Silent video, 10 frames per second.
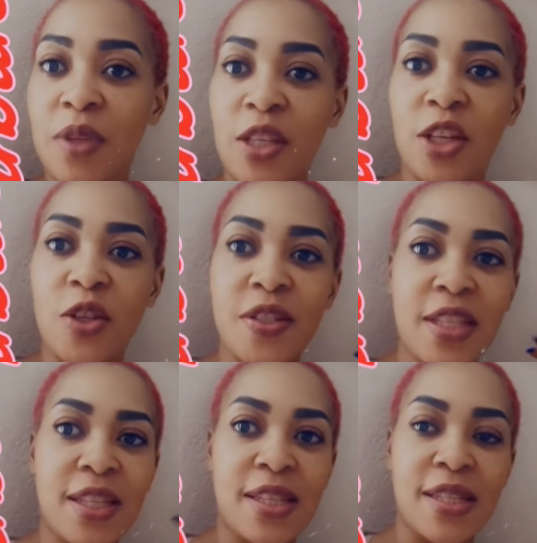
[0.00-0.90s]
you're
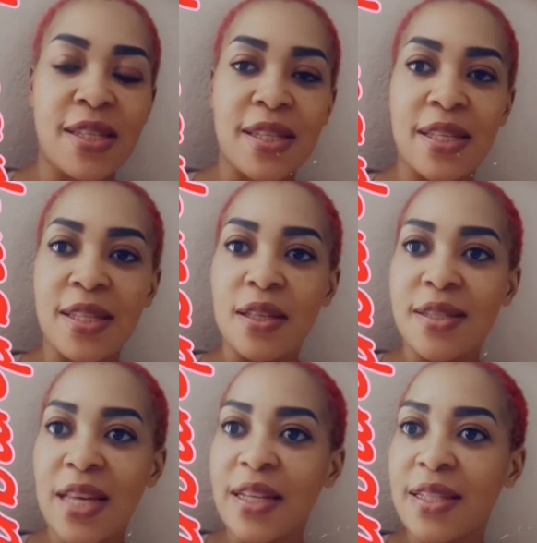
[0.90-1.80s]
using this
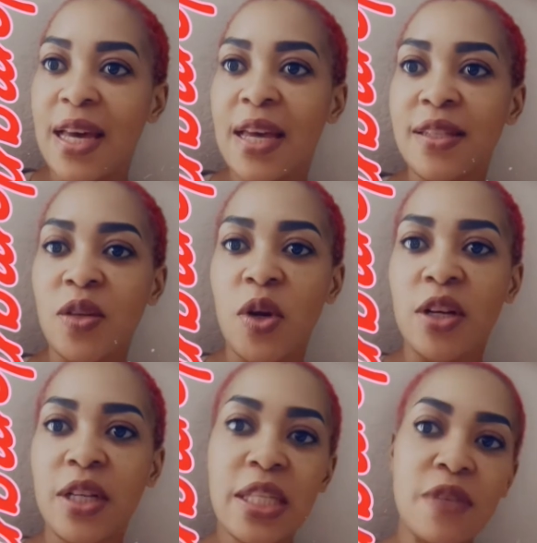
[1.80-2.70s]
sanitizer, we're
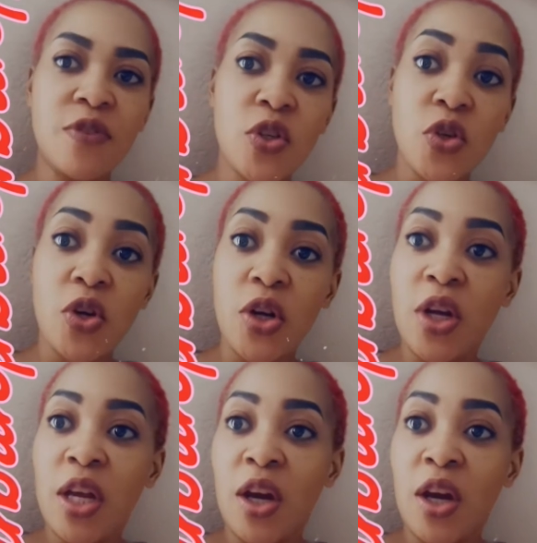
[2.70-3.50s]
not even sure